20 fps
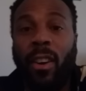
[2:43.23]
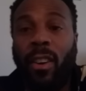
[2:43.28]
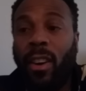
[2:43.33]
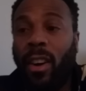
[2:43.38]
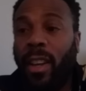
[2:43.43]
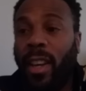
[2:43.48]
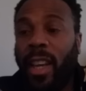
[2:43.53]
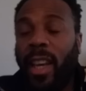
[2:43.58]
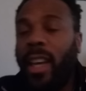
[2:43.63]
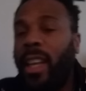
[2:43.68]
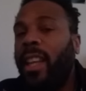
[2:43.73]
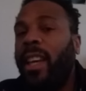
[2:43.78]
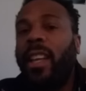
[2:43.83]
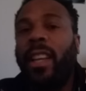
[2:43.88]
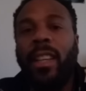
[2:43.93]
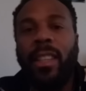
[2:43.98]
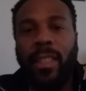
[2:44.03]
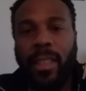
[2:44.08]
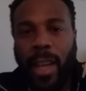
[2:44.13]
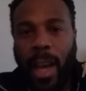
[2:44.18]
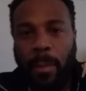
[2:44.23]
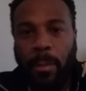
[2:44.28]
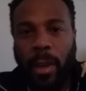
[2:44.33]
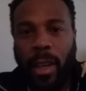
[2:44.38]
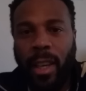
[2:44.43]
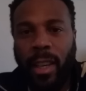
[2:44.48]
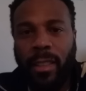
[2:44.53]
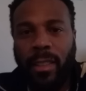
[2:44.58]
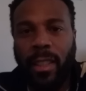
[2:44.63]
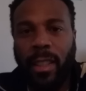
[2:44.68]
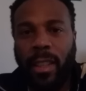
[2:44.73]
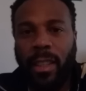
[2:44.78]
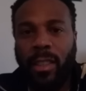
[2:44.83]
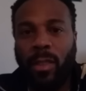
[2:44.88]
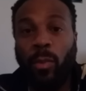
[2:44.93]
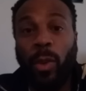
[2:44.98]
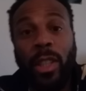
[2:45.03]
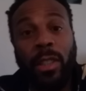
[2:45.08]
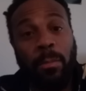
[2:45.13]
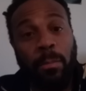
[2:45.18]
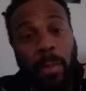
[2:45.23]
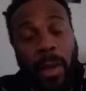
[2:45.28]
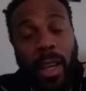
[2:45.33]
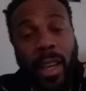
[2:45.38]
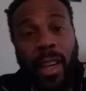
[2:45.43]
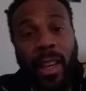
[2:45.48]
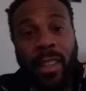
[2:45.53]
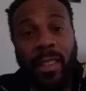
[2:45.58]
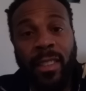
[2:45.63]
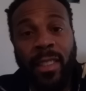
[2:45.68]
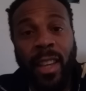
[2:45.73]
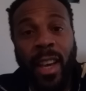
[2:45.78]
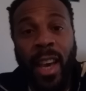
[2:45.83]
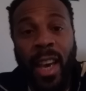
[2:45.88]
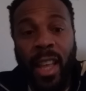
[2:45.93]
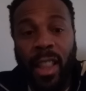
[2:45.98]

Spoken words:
on any of these type of incidents, which means